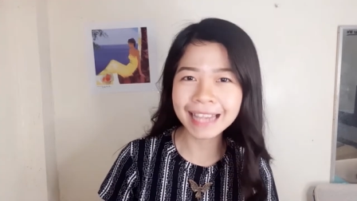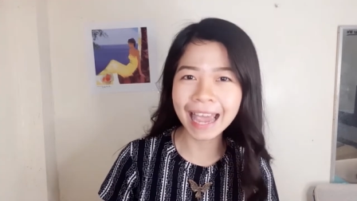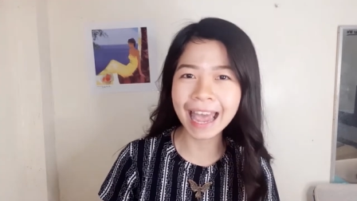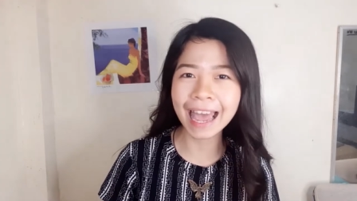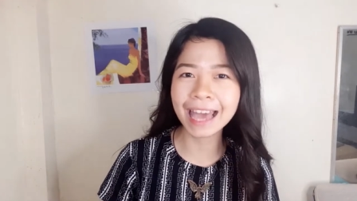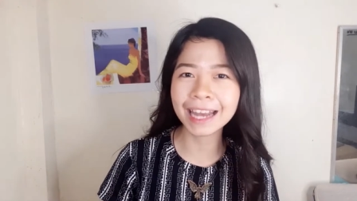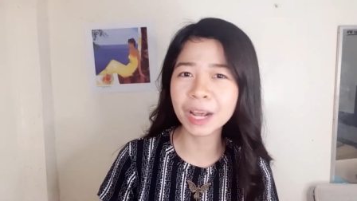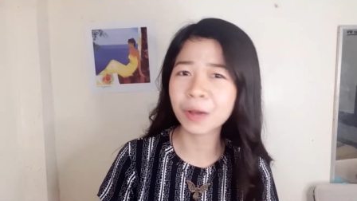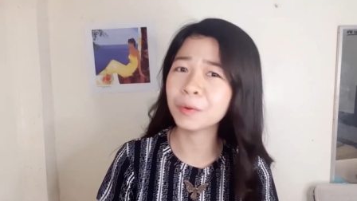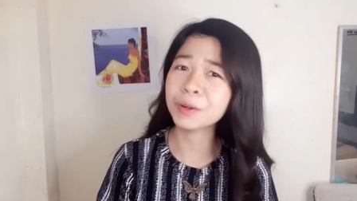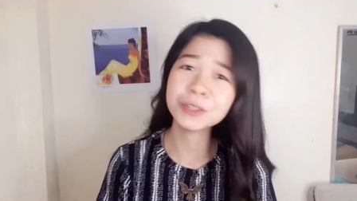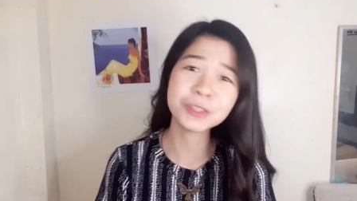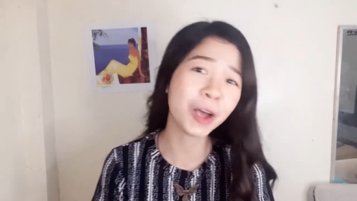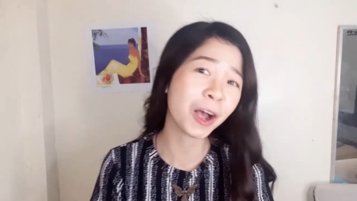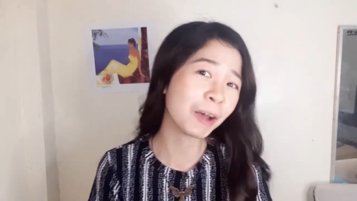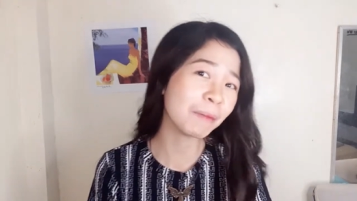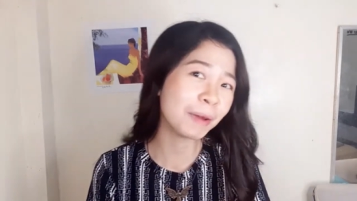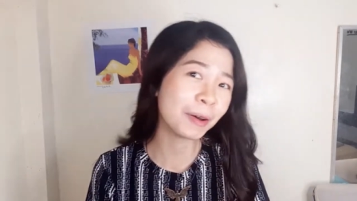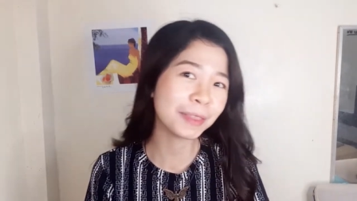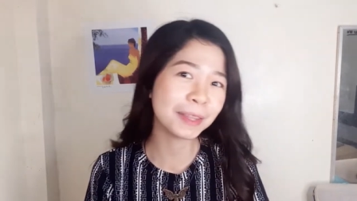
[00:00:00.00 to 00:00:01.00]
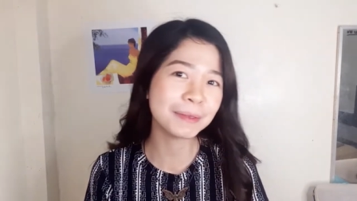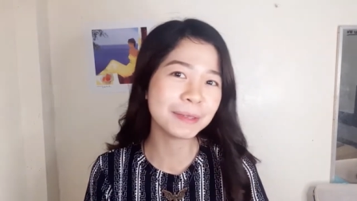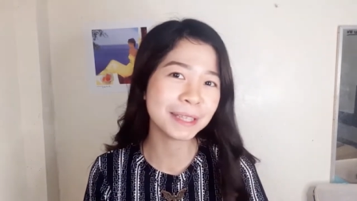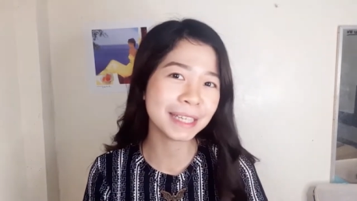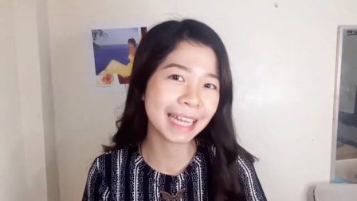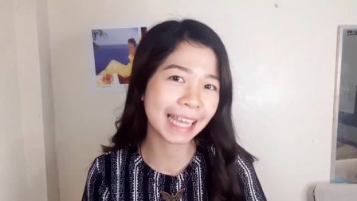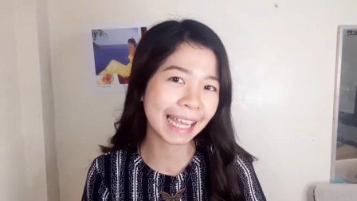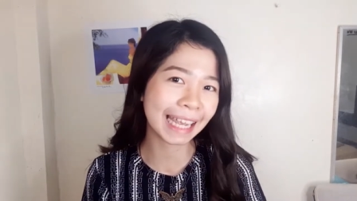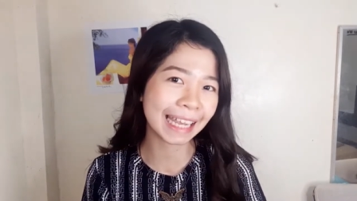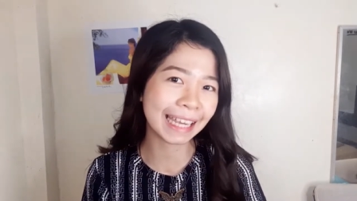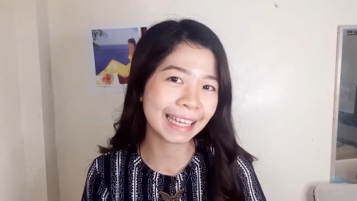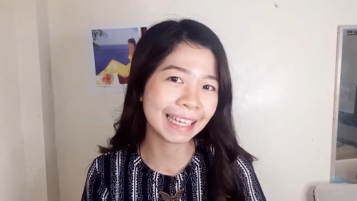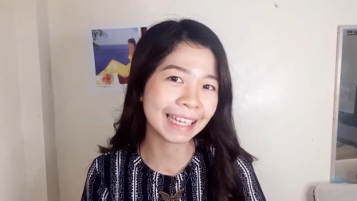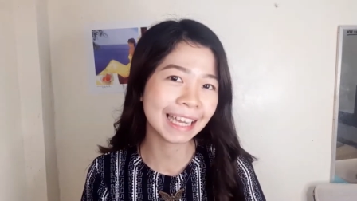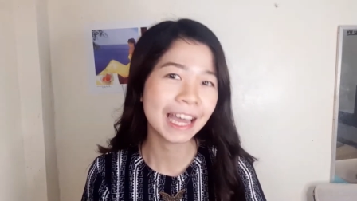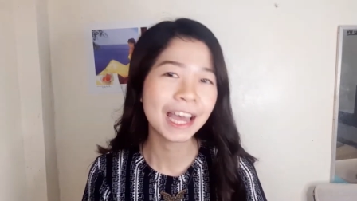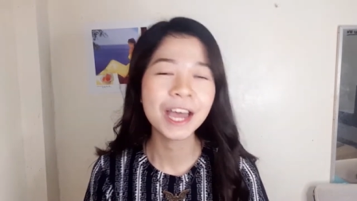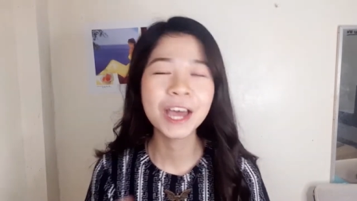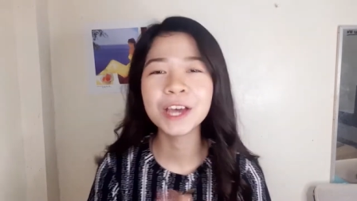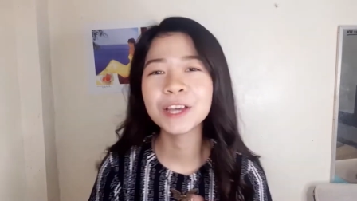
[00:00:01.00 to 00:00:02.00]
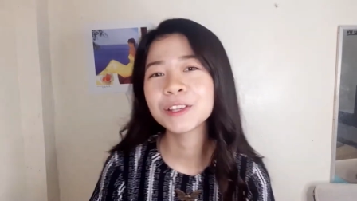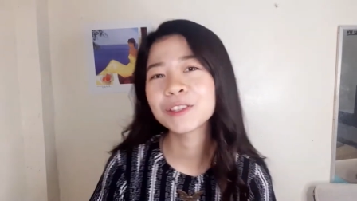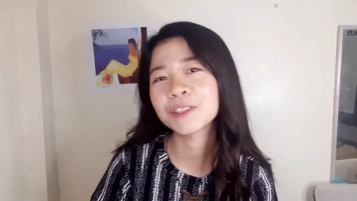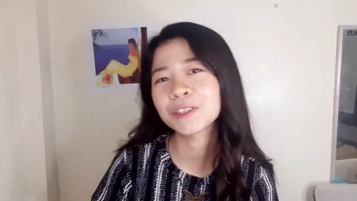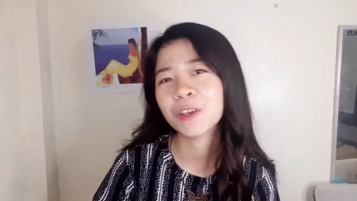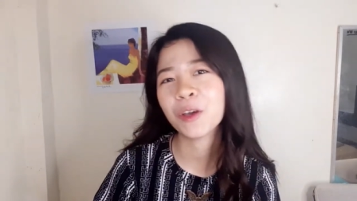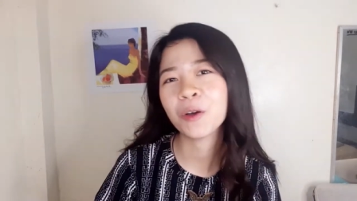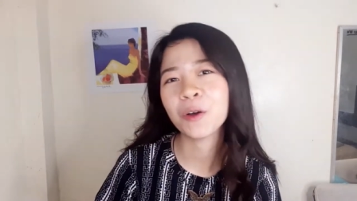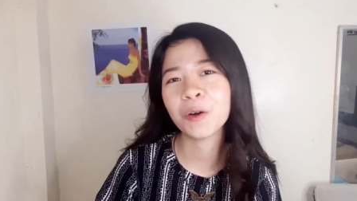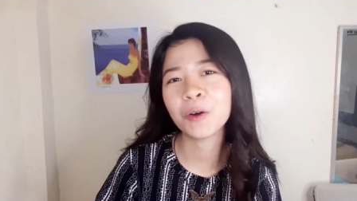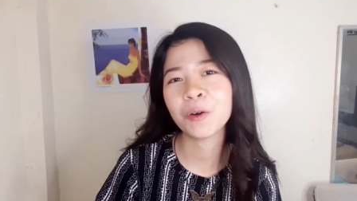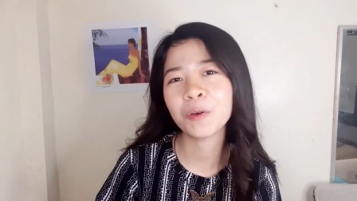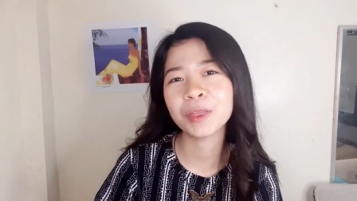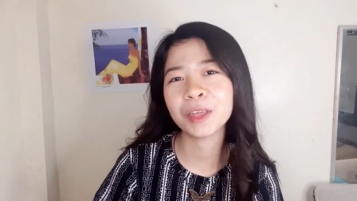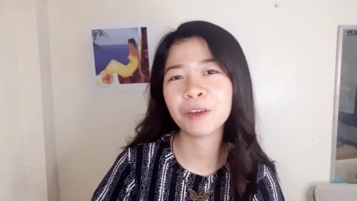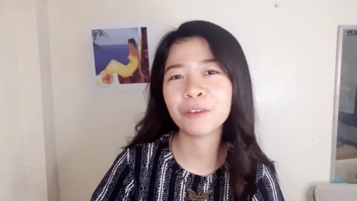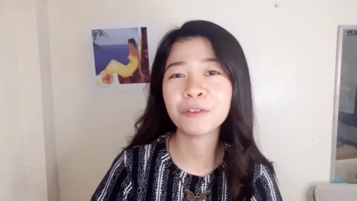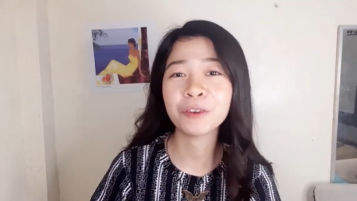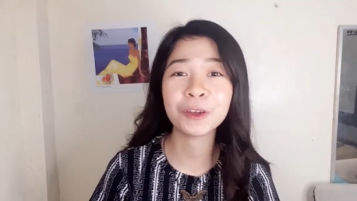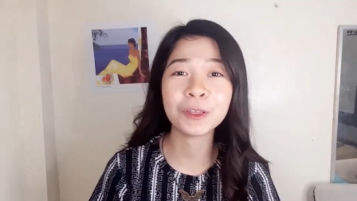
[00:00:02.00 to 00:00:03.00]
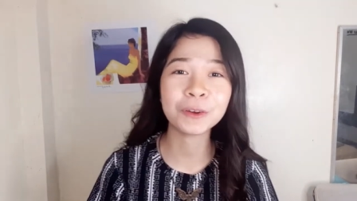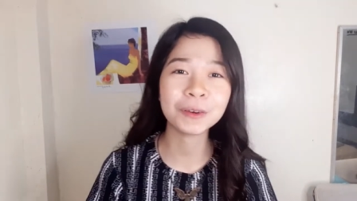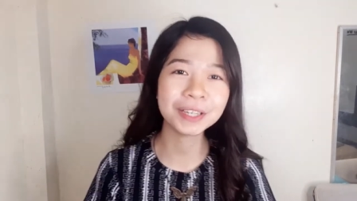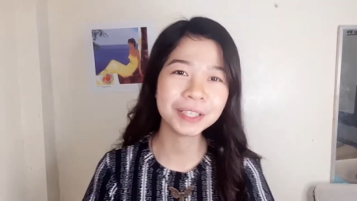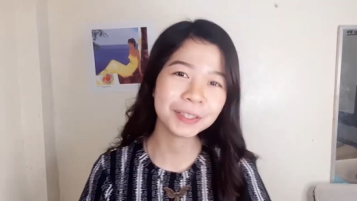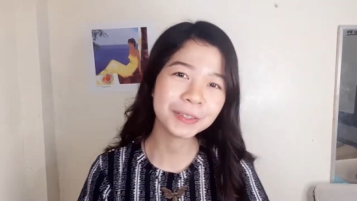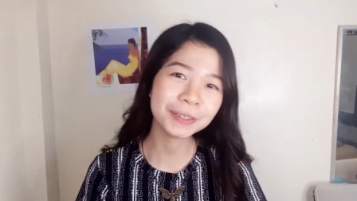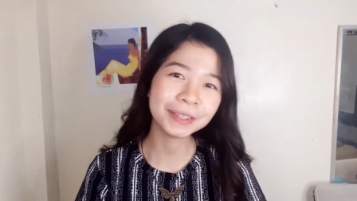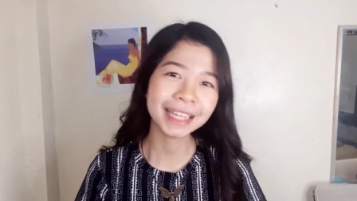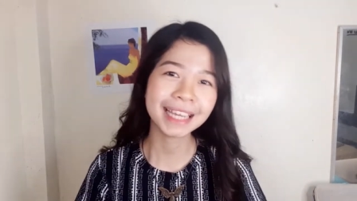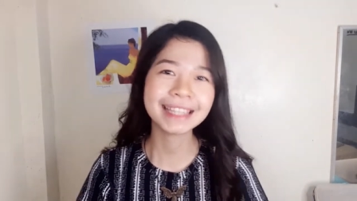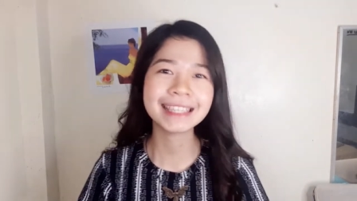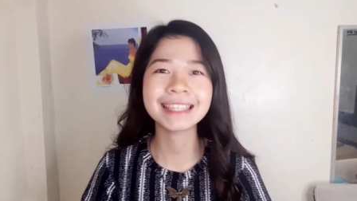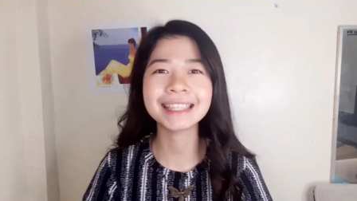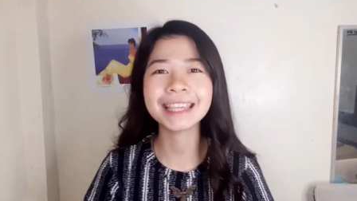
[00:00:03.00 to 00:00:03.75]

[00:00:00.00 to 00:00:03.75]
and I want to talk about them today. So without further ado, let's